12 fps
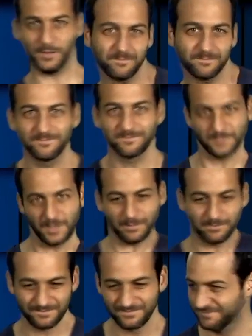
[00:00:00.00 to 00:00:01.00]

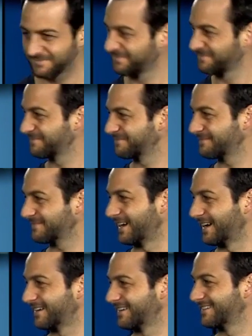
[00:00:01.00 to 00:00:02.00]

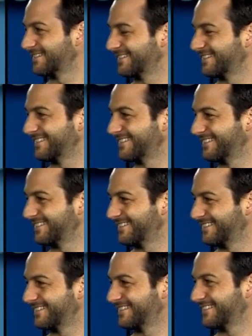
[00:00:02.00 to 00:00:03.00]

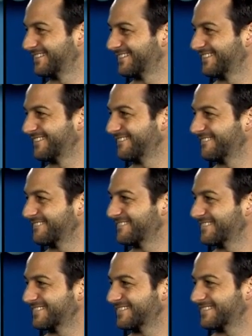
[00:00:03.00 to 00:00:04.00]

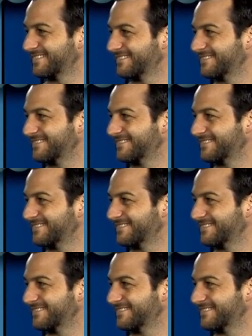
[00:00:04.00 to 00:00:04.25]
(not speaking)